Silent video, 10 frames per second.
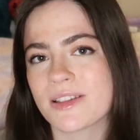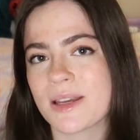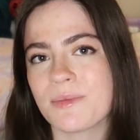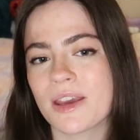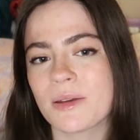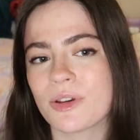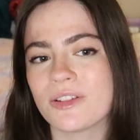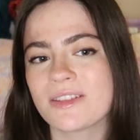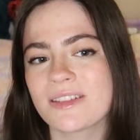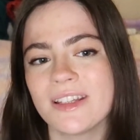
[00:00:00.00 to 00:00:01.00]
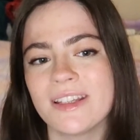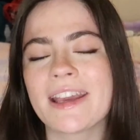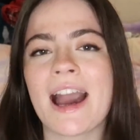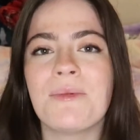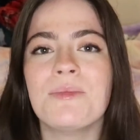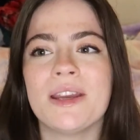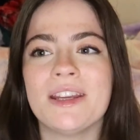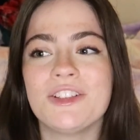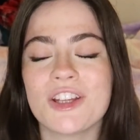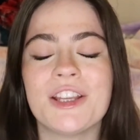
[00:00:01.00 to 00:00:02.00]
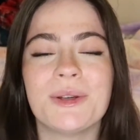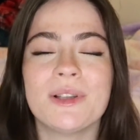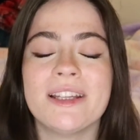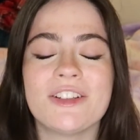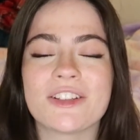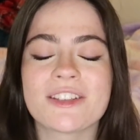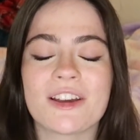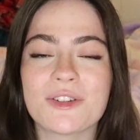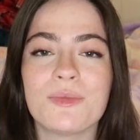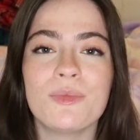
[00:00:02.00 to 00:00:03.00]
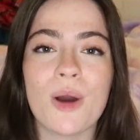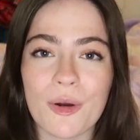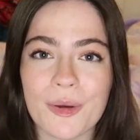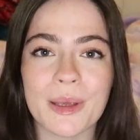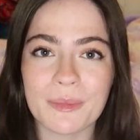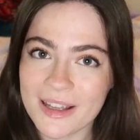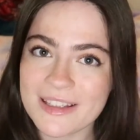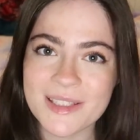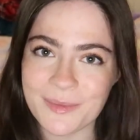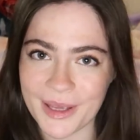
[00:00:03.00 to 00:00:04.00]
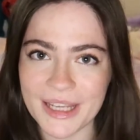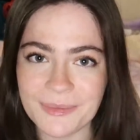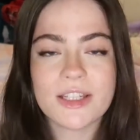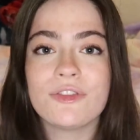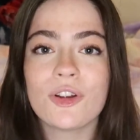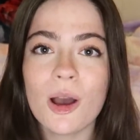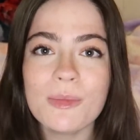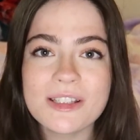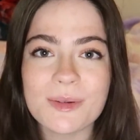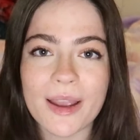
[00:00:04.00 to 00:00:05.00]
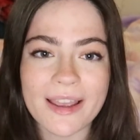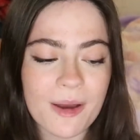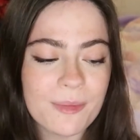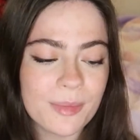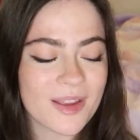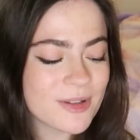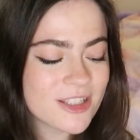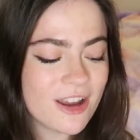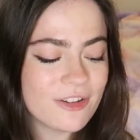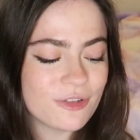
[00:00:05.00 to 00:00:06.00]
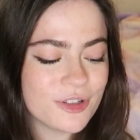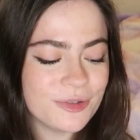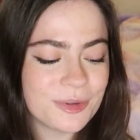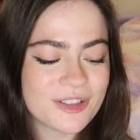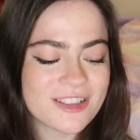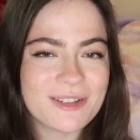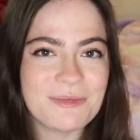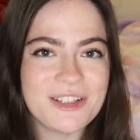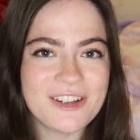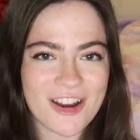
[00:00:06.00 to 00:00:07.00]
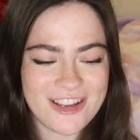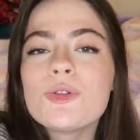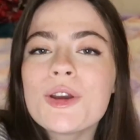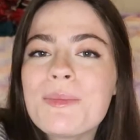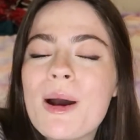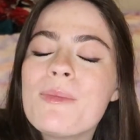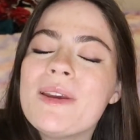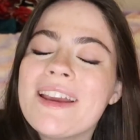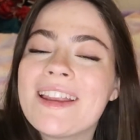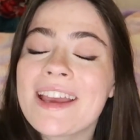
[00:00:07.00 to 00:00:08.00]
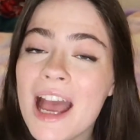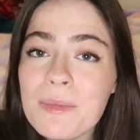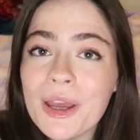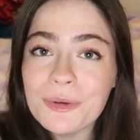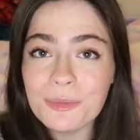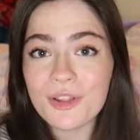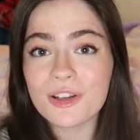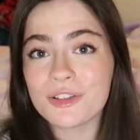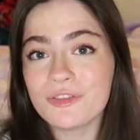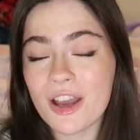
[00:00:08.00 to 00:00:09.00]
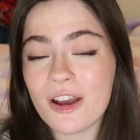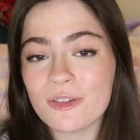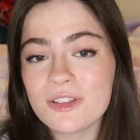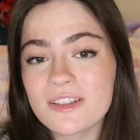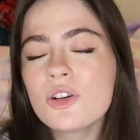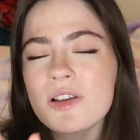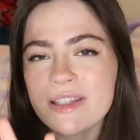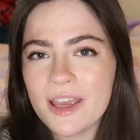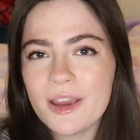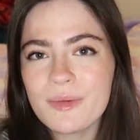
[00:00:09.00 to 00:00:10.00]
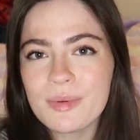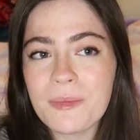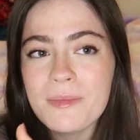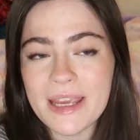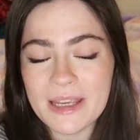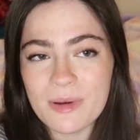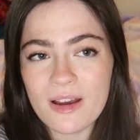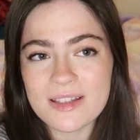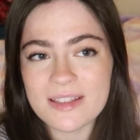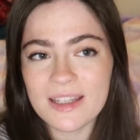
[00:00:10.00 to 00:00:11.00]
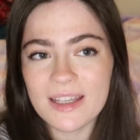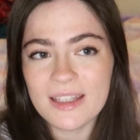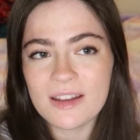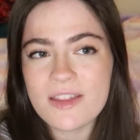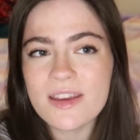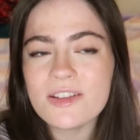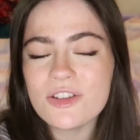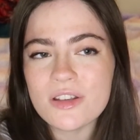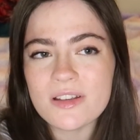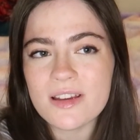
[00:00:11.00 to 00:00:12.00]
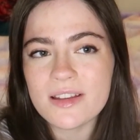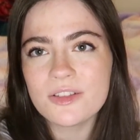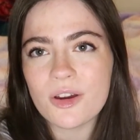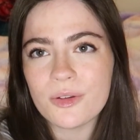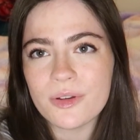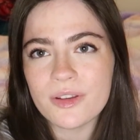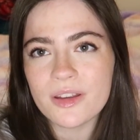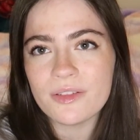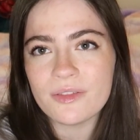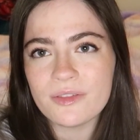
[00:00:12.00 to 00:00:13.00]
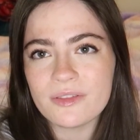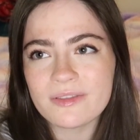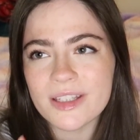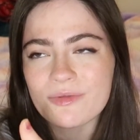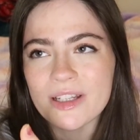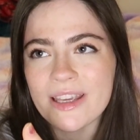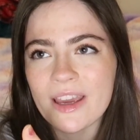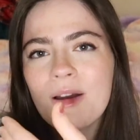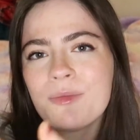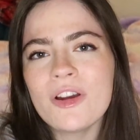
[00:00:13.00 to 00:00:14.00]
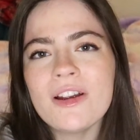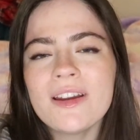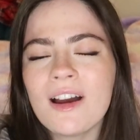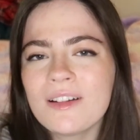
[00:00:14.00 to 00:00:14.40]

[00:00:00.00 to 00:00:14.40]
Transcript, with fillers: the same thing, because it, it can be genuinely just such a welcoming place to be. And if you're coming to my camp, I'm excited for you because it's gonna be great. Talking about being in a cabin with a lot of girls, gossip, for me personally, I think it's just because I don't in, didn't really get, I'm very